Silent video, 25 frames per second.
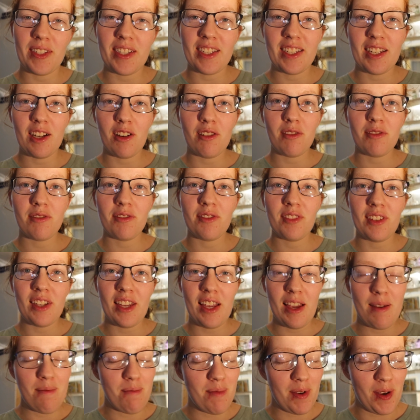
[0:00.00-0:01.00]
of stuff
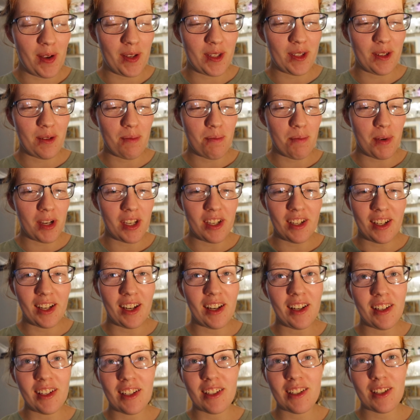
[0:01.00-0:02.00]
in person, but you
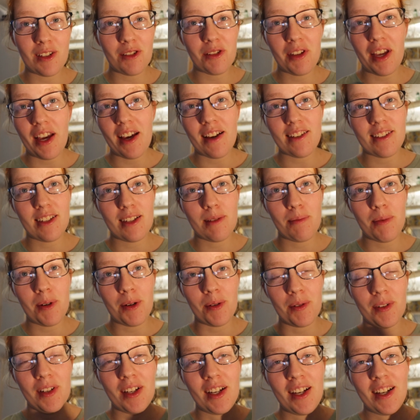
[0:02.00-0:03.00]
can't until the house is
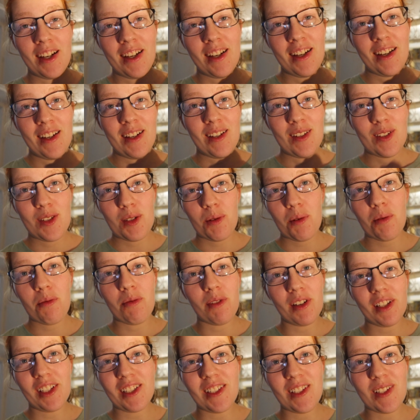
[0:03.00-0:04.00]
built. So we've
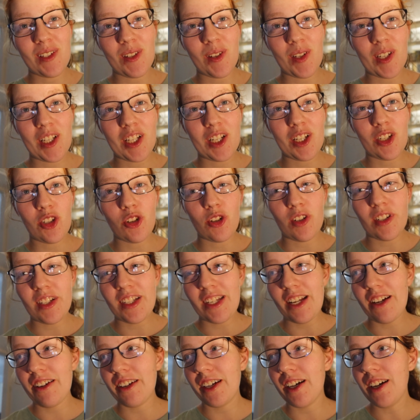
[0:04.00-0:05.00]
really just got to
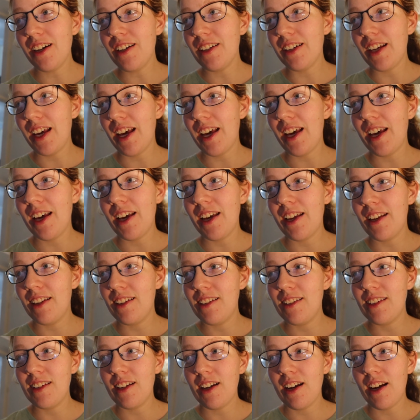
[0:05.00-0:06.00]
trust our gut,
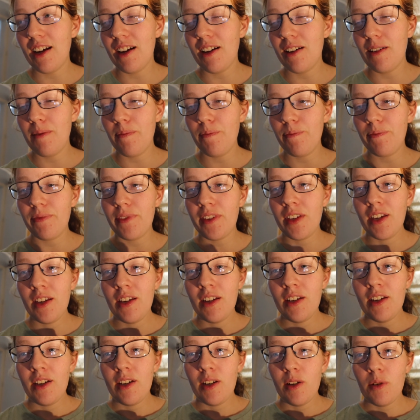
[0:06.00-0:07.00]
and
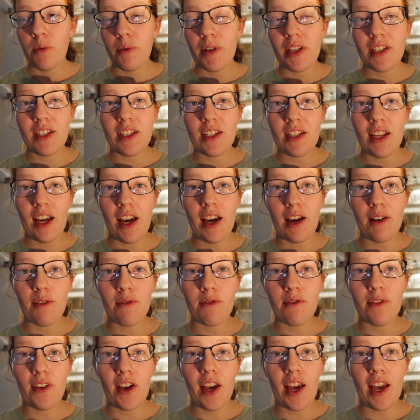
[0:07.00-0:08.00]
we did have
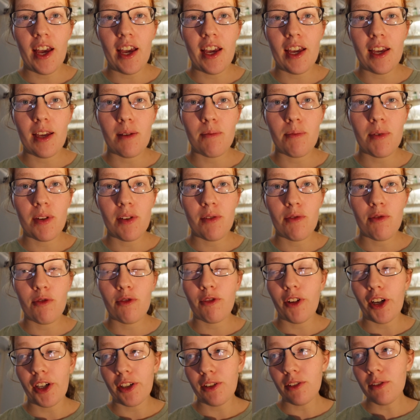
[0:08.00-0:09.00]
a bit of
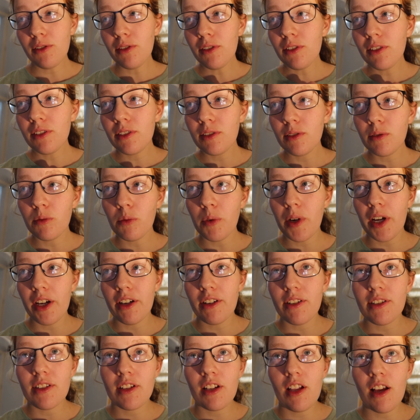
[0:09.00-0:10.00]
fun,
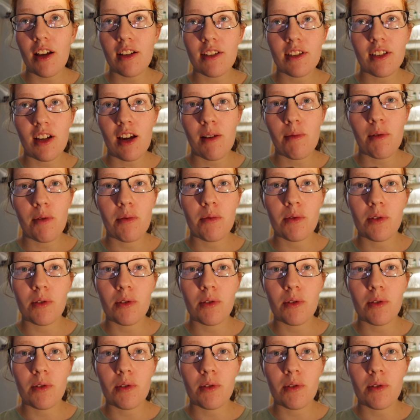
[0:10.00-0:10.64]
whereas last time